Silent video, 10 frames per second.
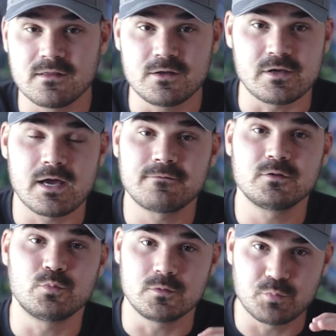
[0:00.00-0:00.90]
then you have
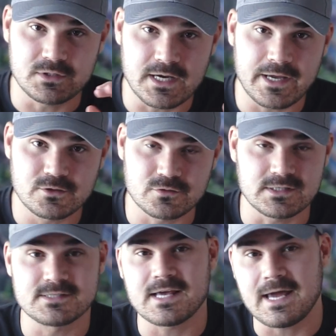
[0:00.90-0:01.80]
to put
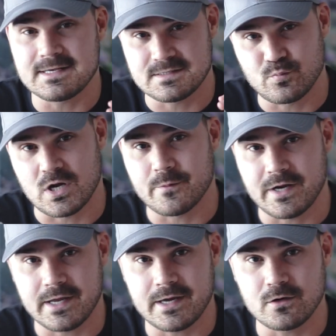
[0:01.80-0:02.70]
podiatrist as the
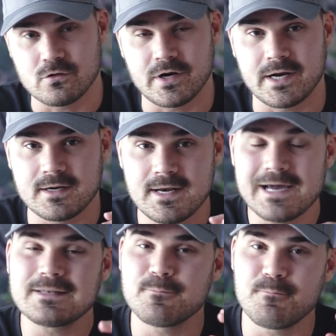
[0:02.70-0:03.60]
primary category,
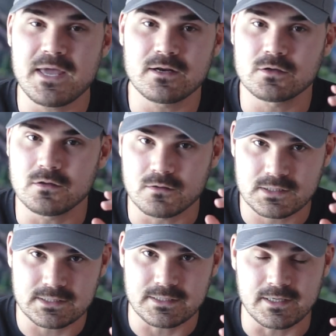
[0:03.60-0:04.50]
not medical
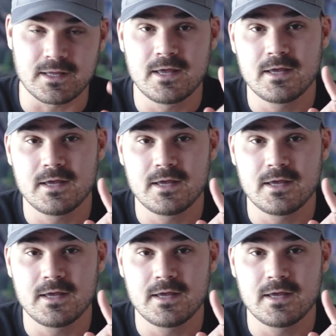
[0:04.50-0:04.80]
clinic.